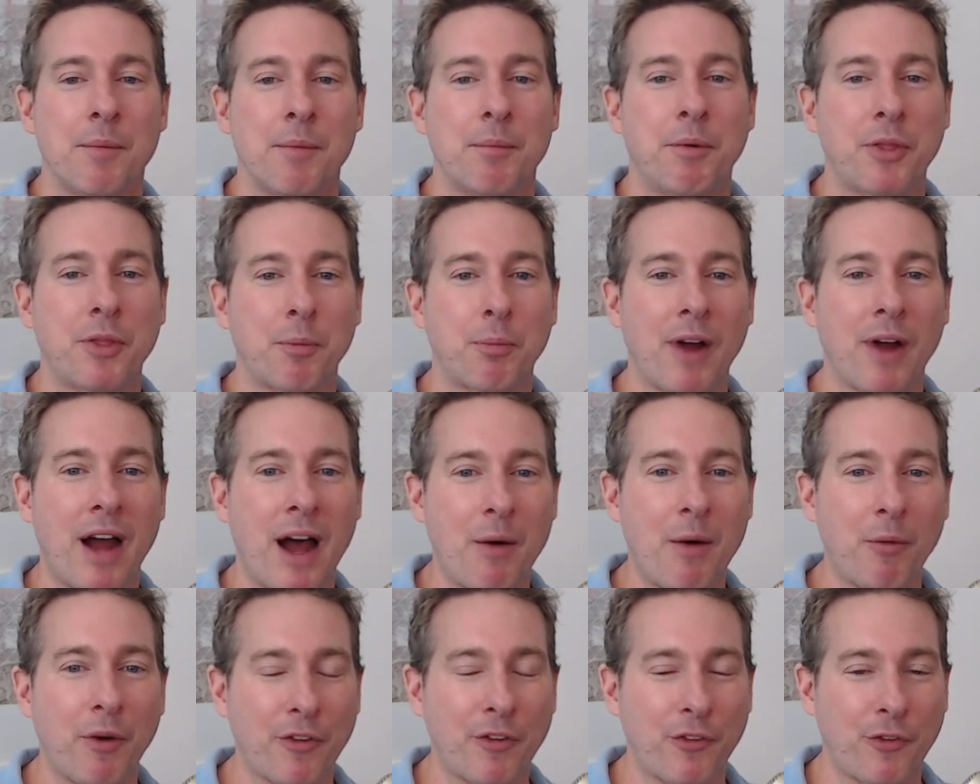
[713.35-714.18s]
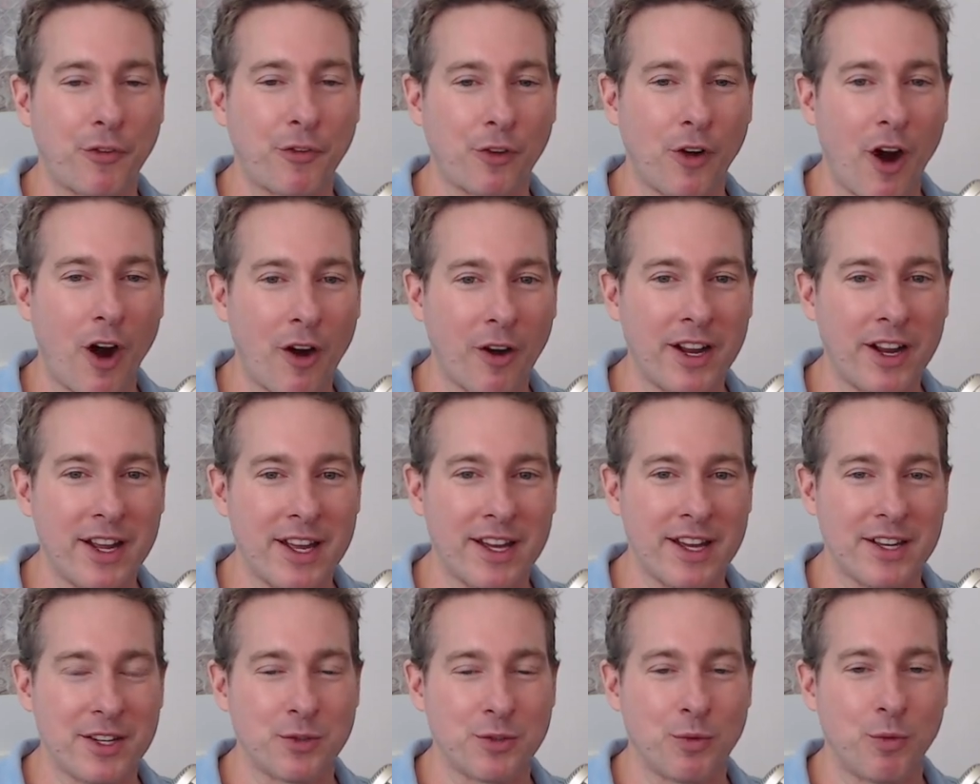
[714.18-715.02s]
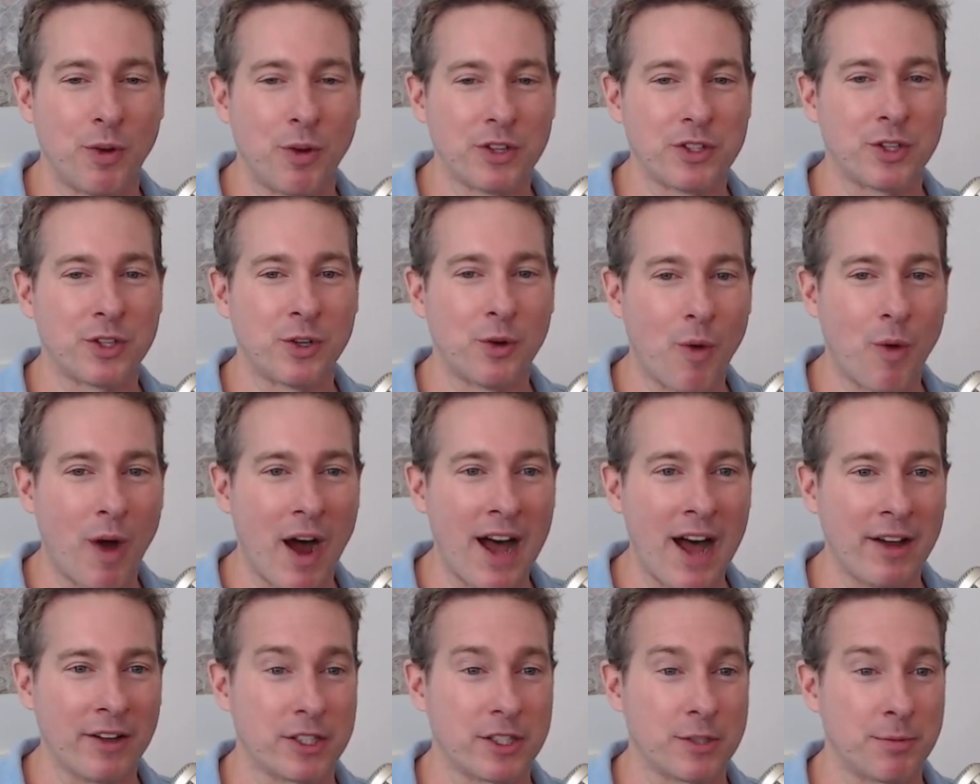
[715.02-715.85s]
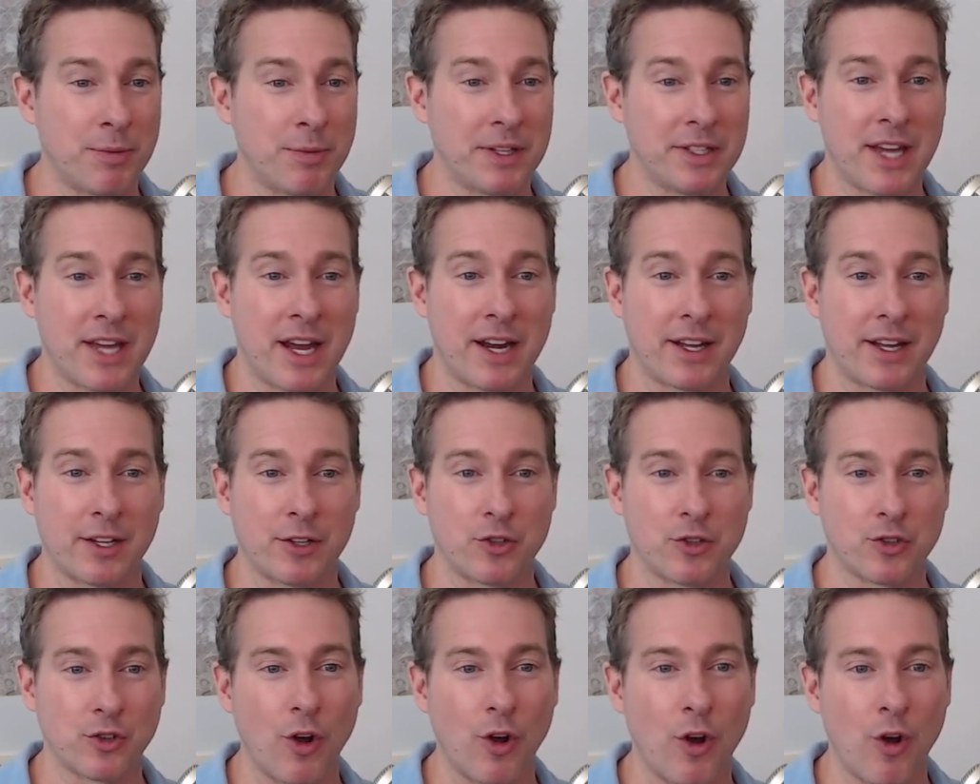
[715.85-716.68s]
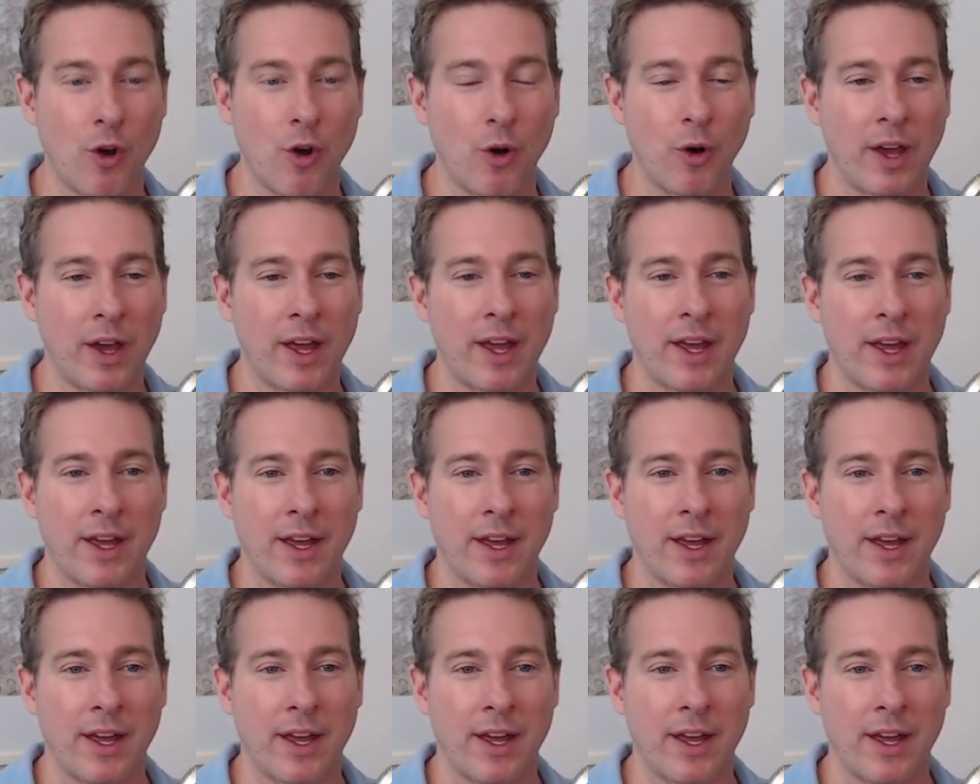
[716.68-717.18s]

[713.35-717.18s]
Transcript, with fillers: But the problem with a Ferrari is once in a while it spins out of control.